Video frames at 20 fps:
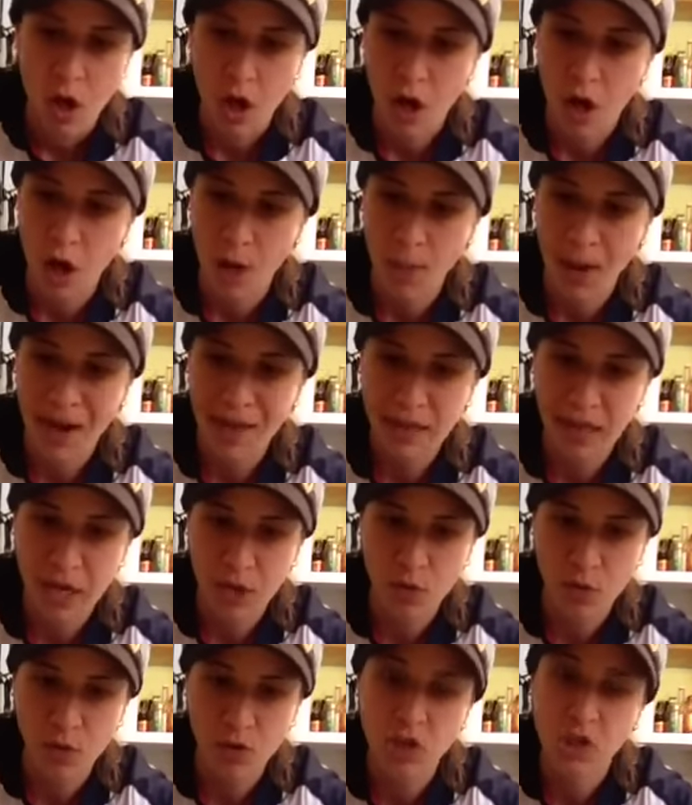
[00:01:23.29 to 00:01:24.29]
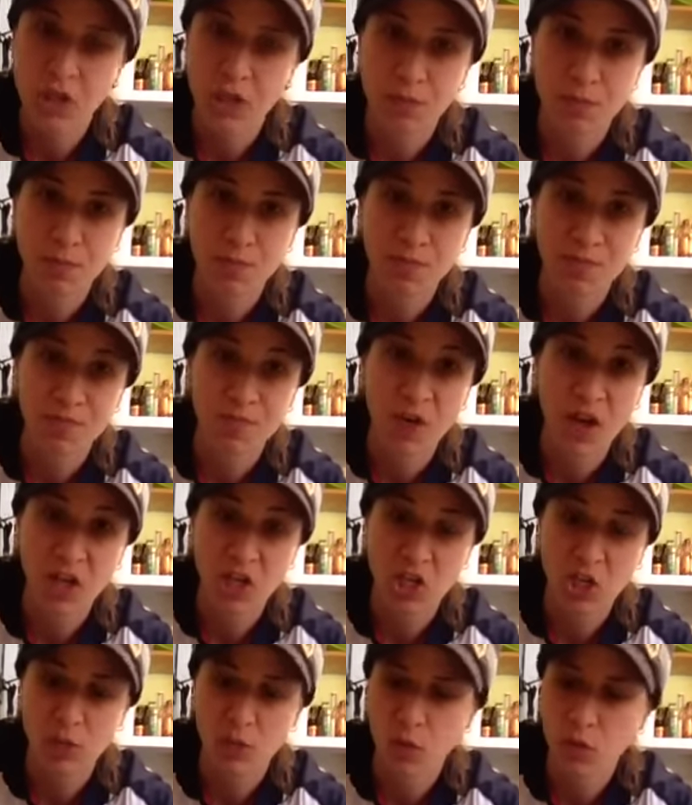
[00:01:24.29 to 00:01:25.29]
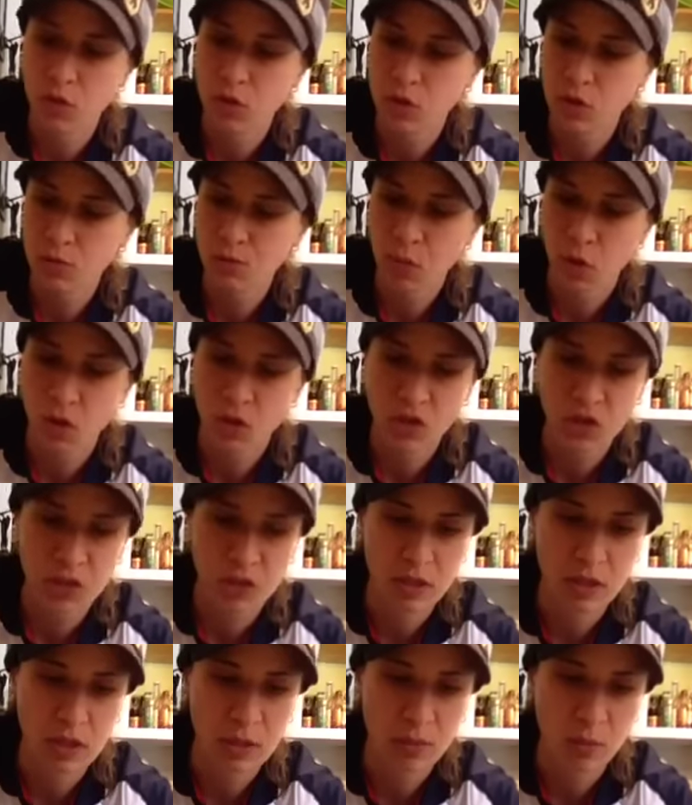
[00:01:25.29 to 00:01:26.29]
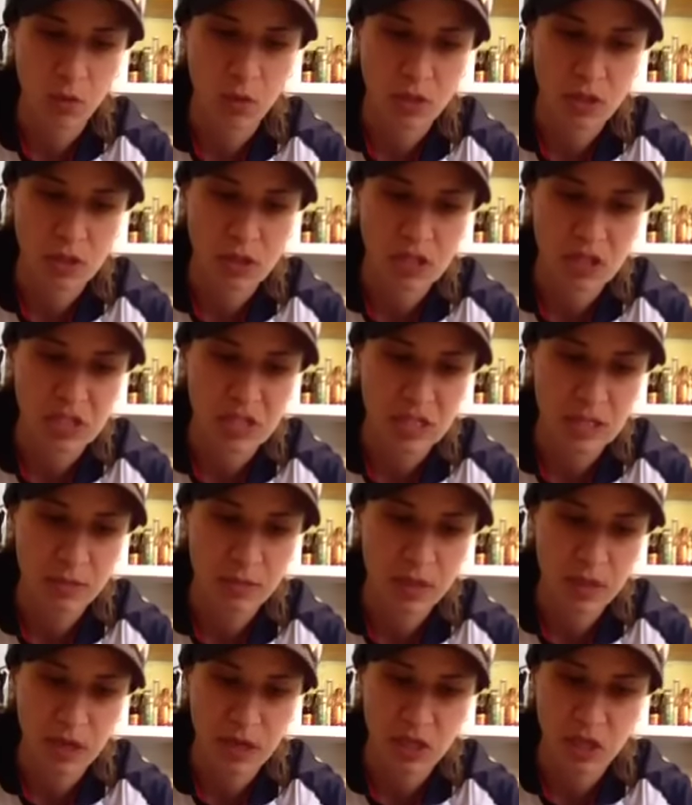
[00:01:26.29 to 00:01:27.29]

Um, I like roasting vegetables personally more than steaming.